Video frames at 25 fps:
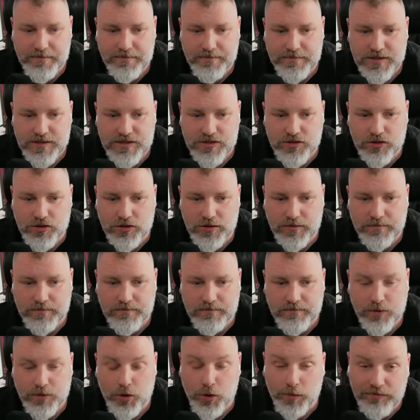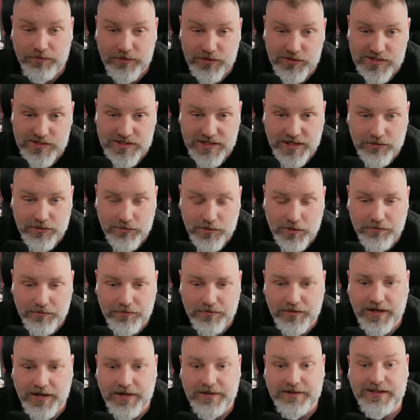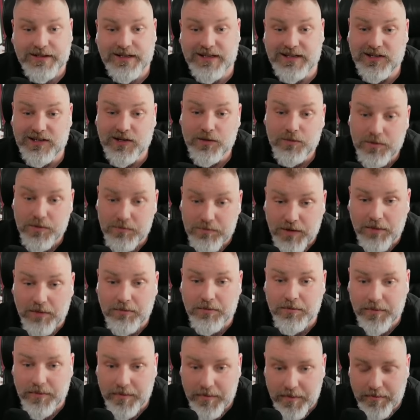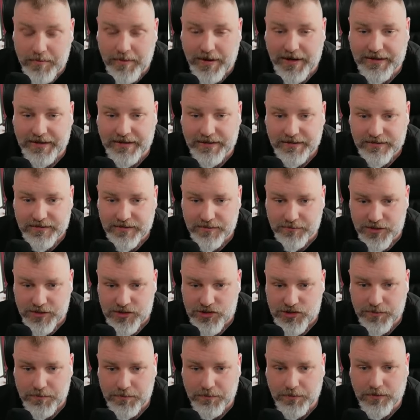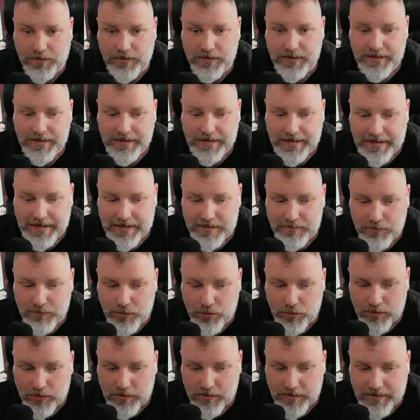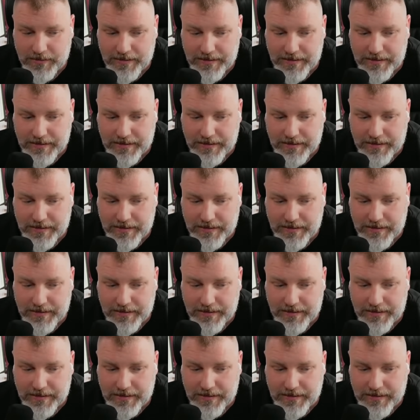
So hopefully you stick around for that, and I will probably be back to my chipper and more